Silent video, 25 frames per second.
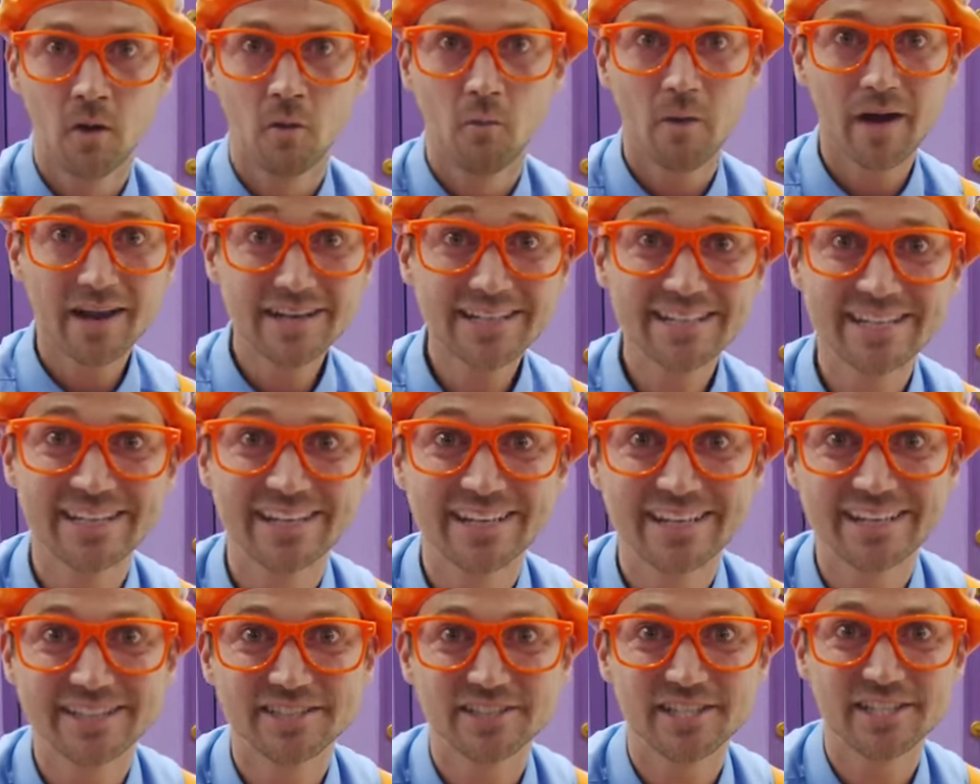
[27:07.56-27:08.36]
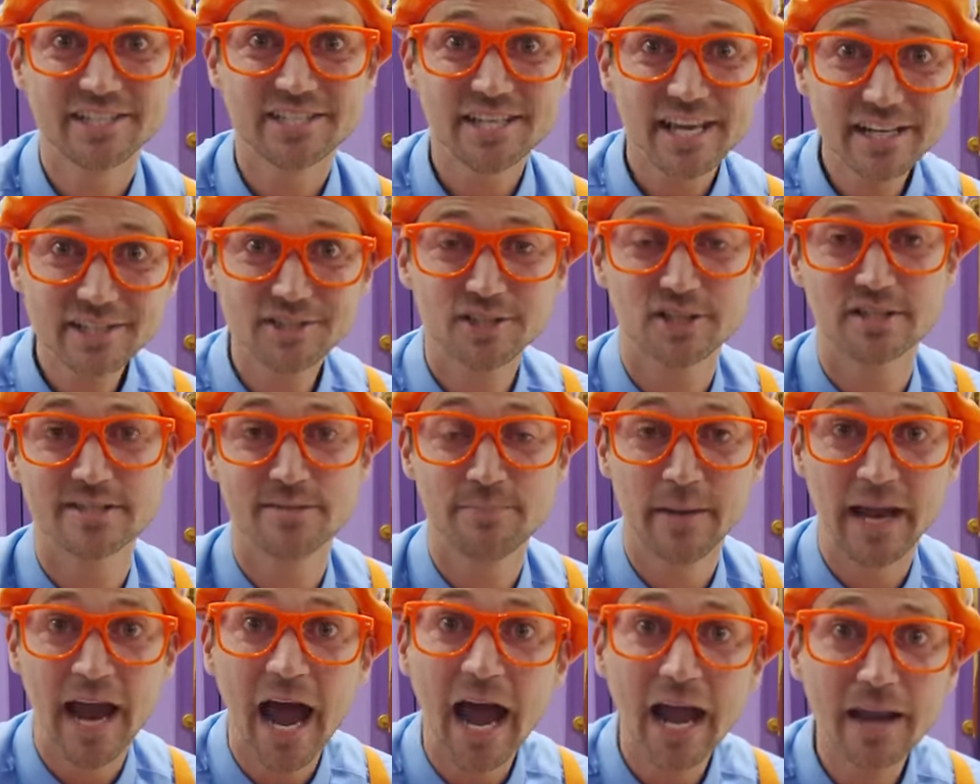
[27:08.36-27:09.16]
What? She said she's
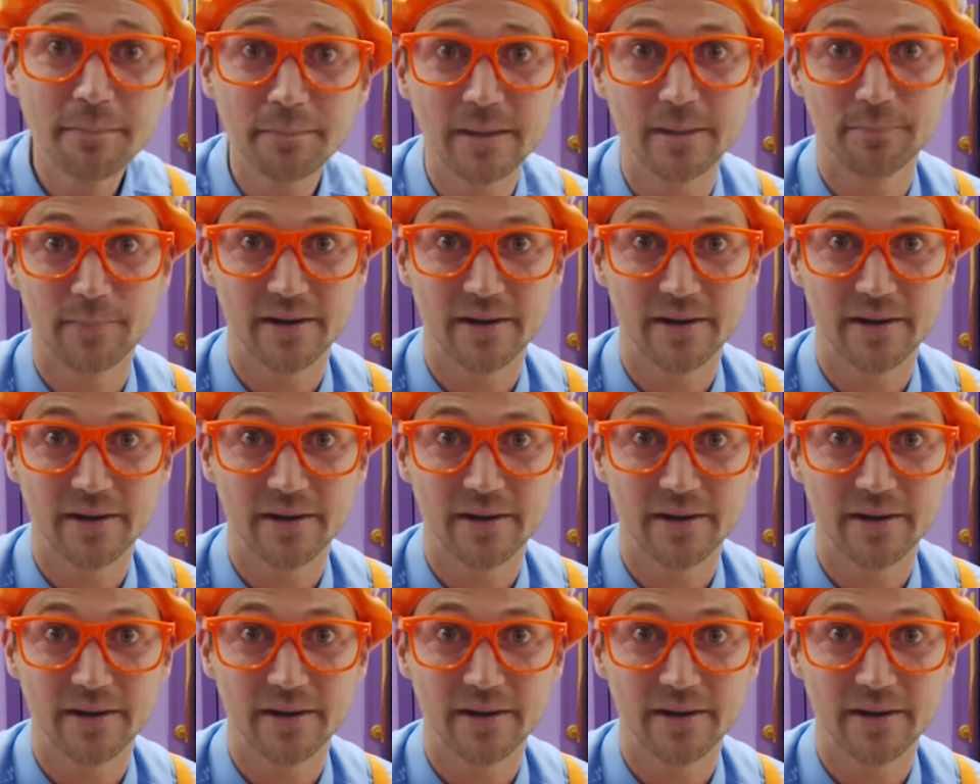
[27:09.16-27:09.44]
behind me,